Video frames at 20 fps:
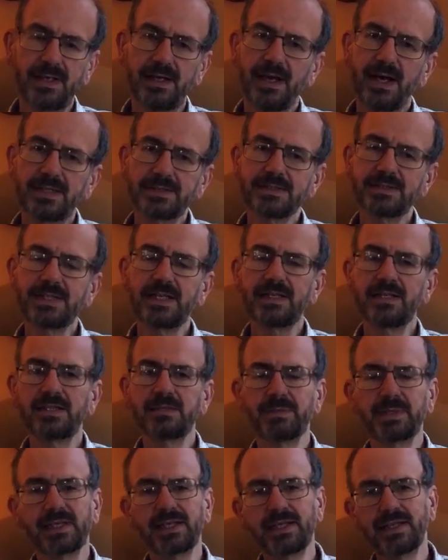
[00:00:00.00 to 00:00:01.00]
As I said at the
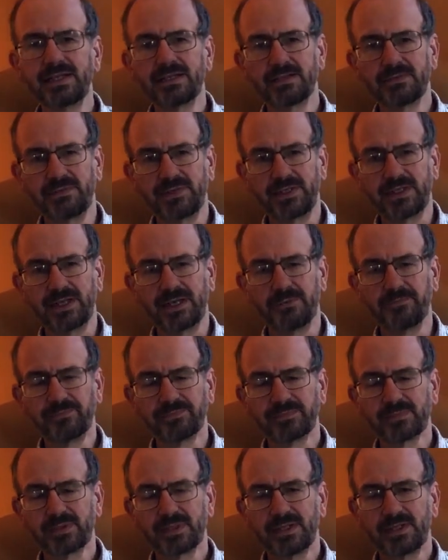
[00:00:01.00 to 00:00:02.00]
beginning of the video,
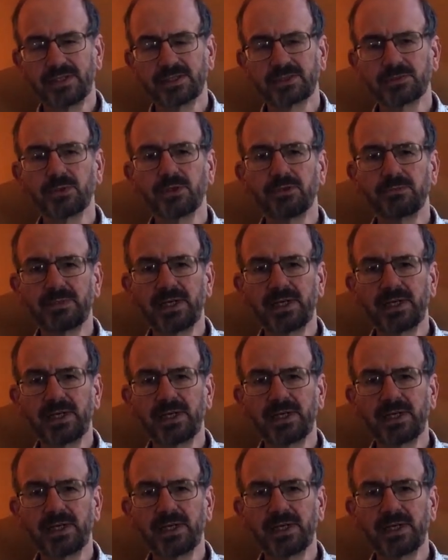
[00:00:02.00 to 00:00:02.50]
swarm